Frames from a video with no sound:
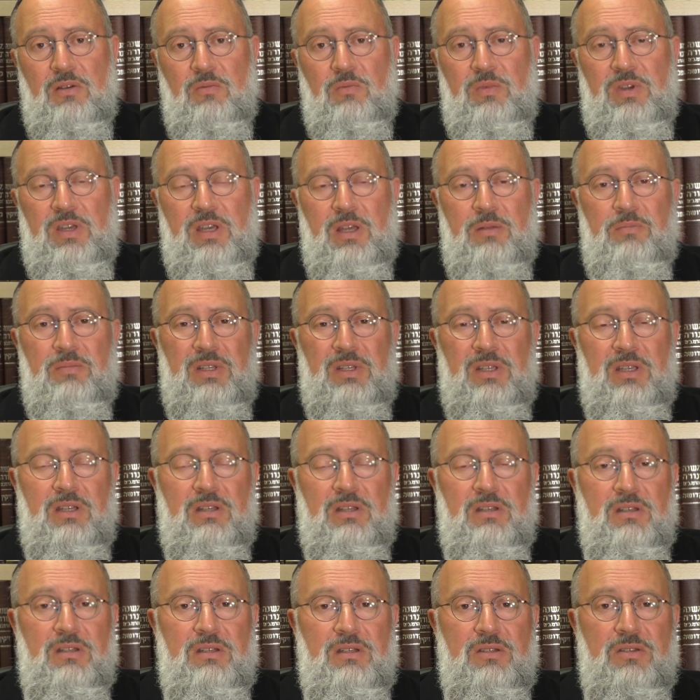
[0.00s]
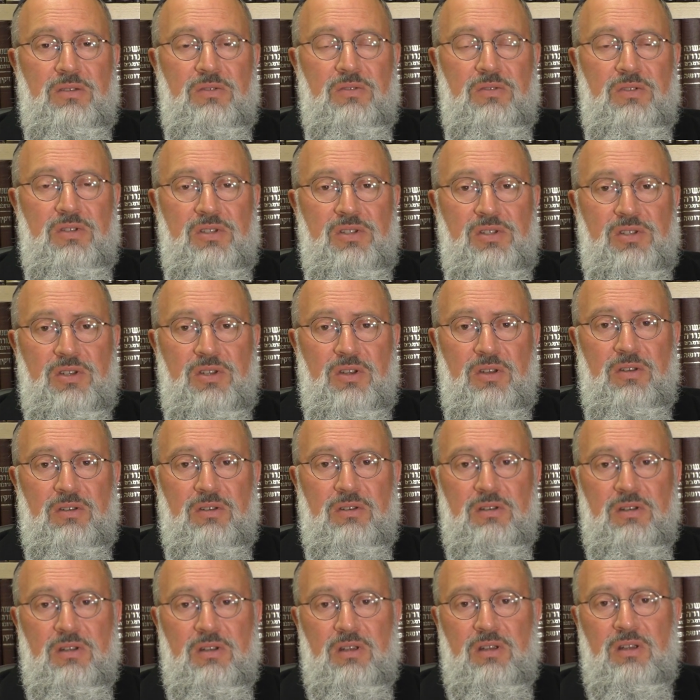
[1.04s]
we can begin to
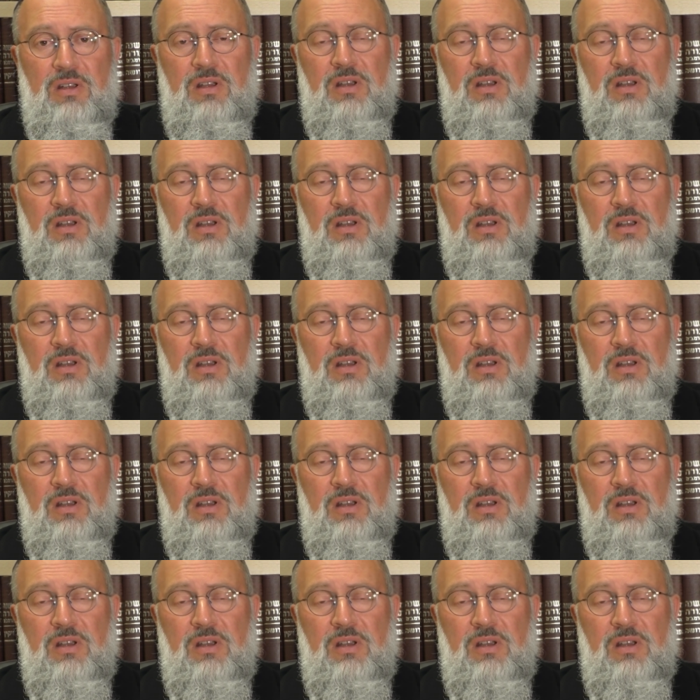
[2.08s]
discern